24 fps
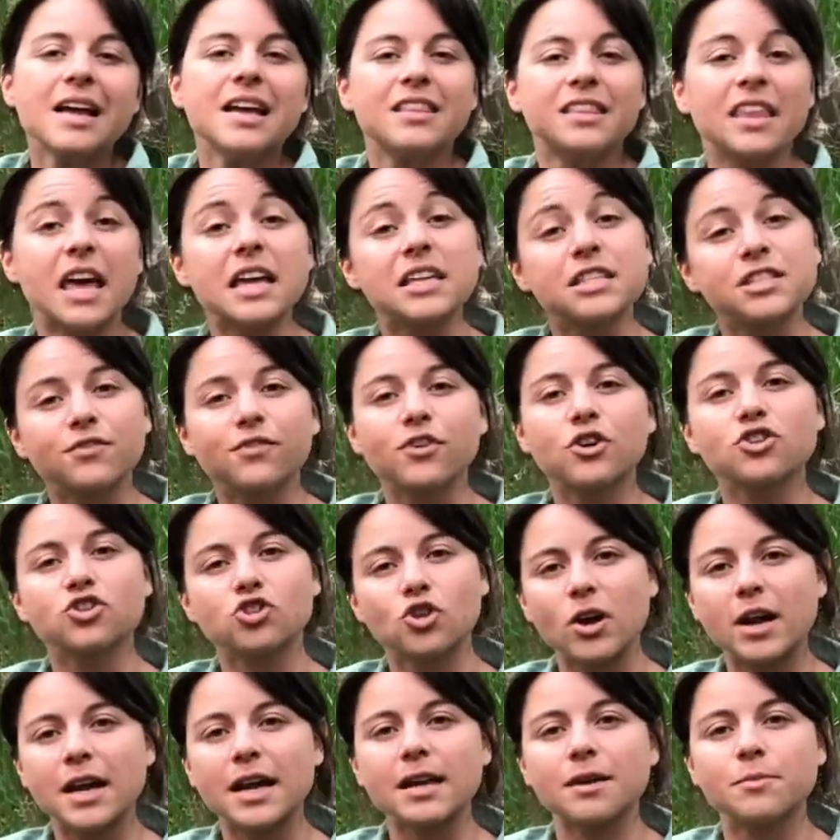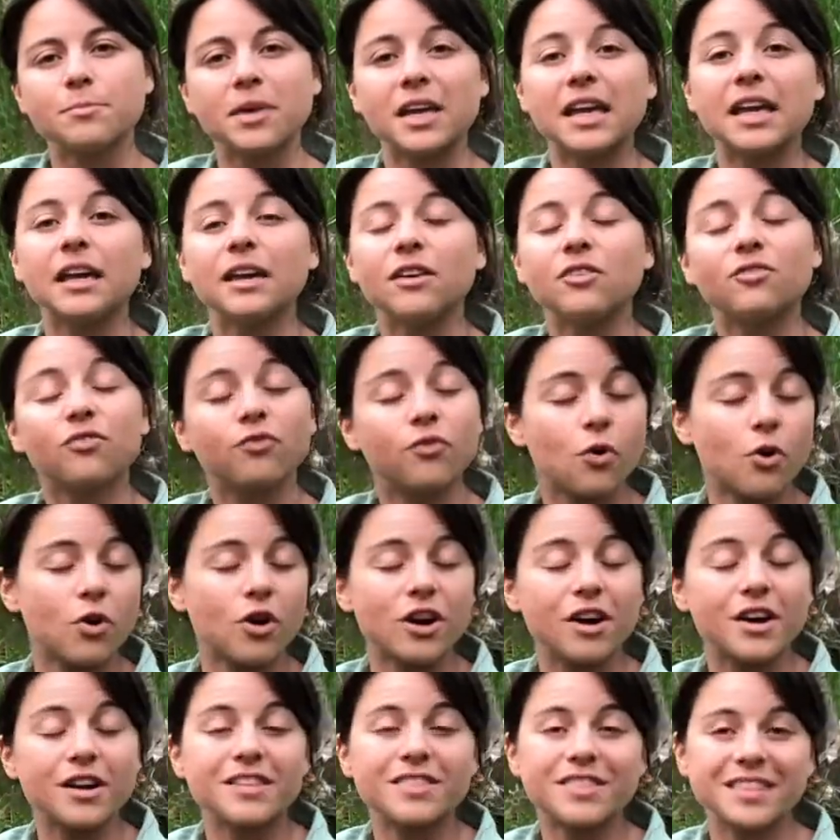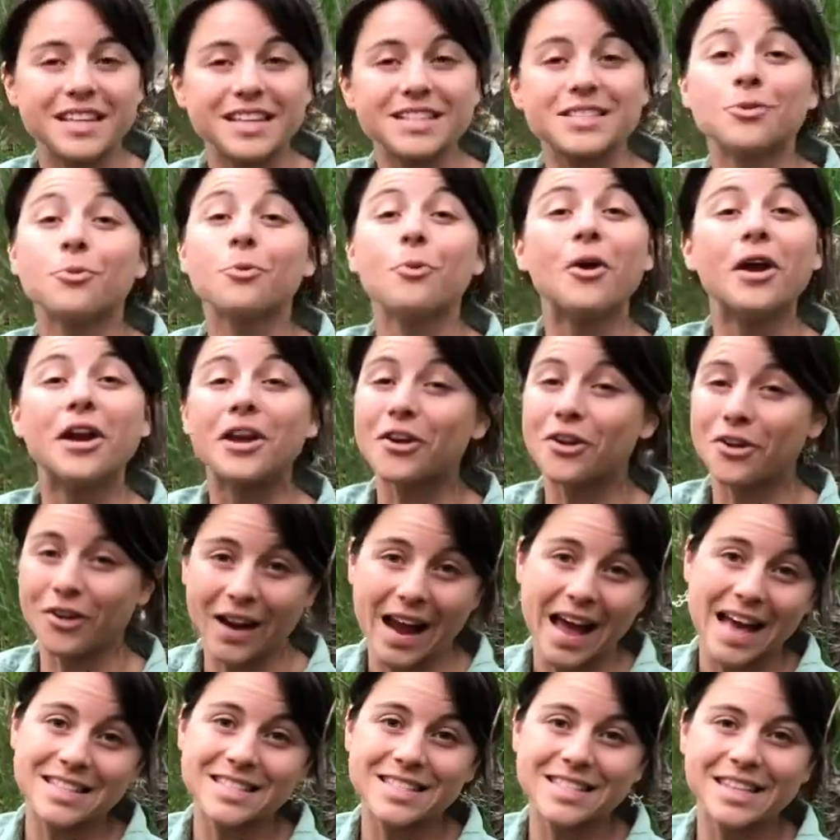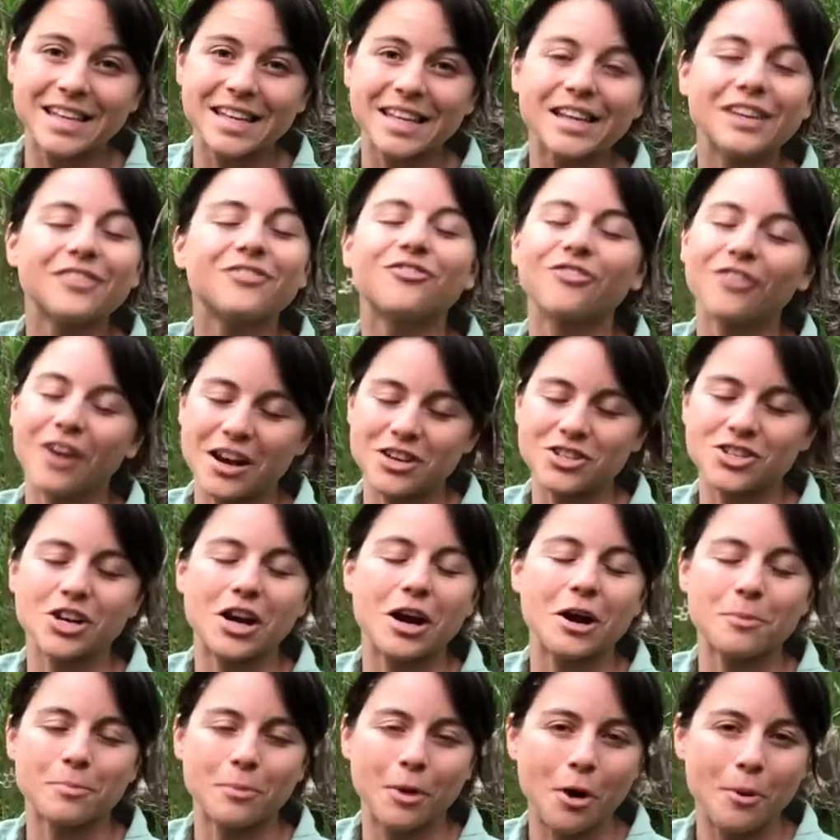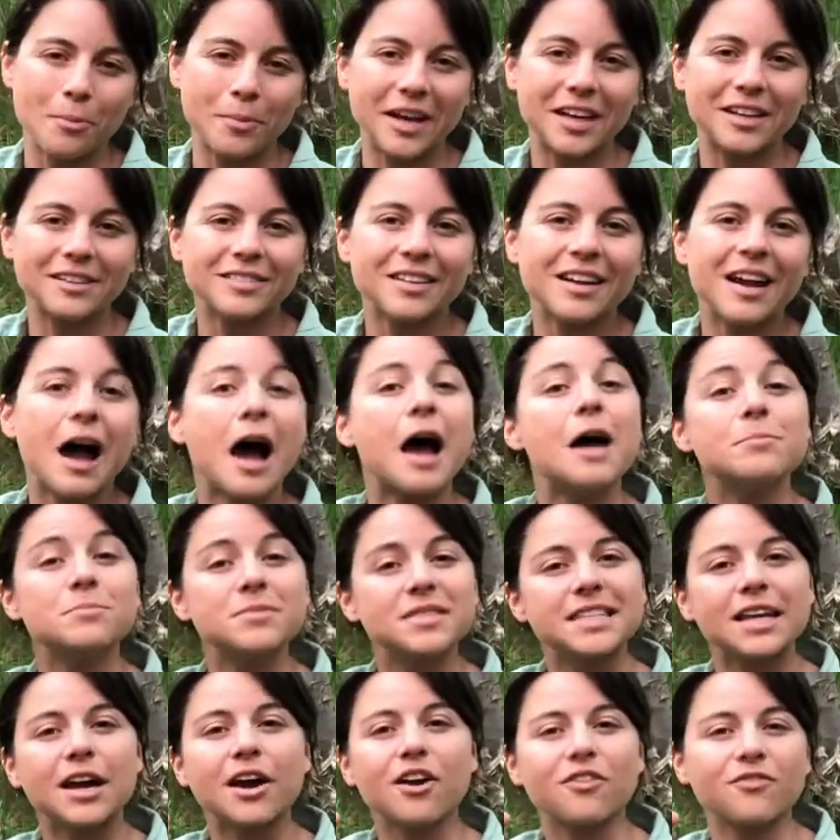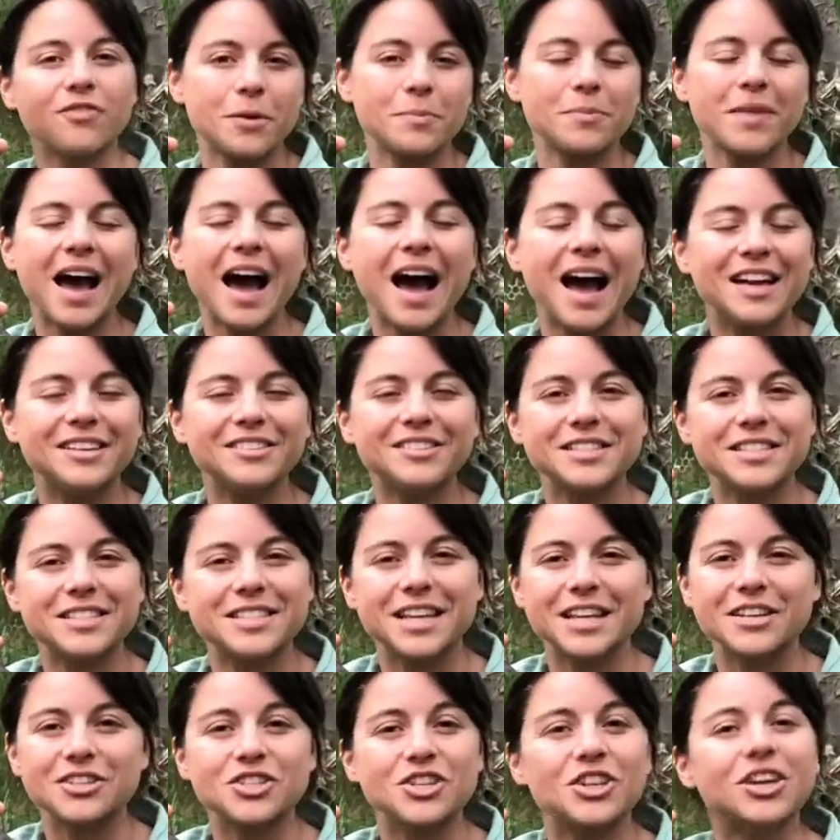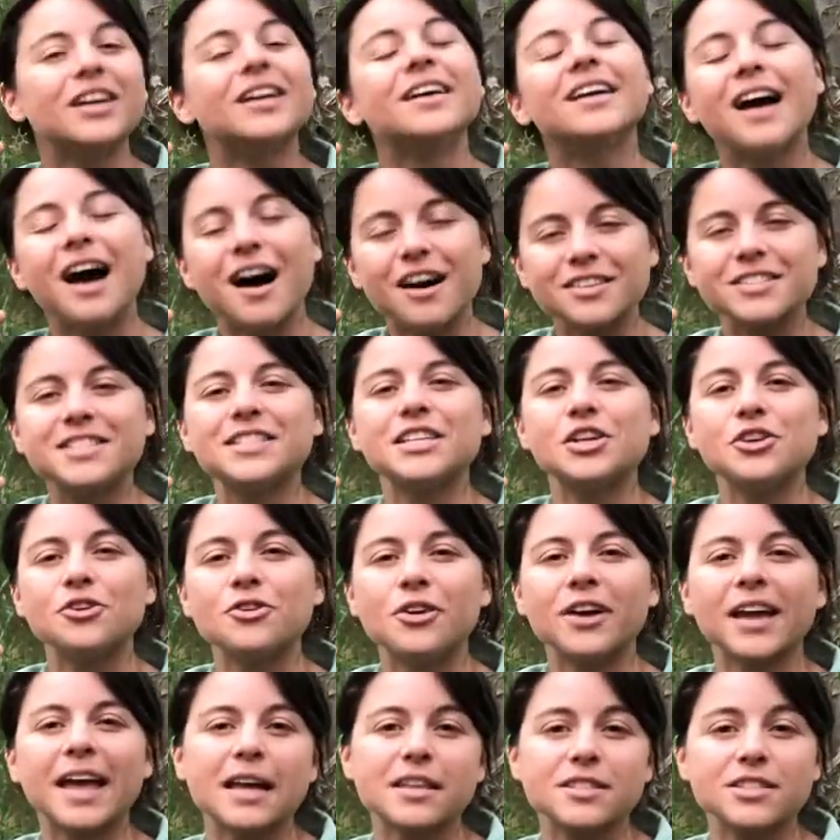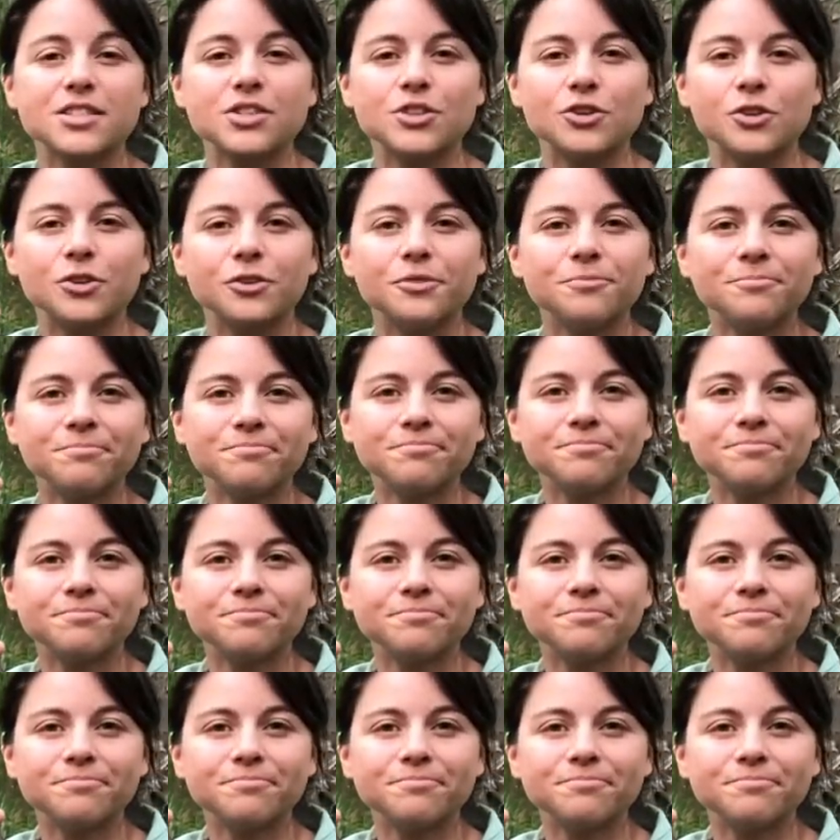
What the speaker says: Thanks for joining me for this Winogradsky fresh air moment. I'm Sarah from the Highlands Center. I'll see you again soon.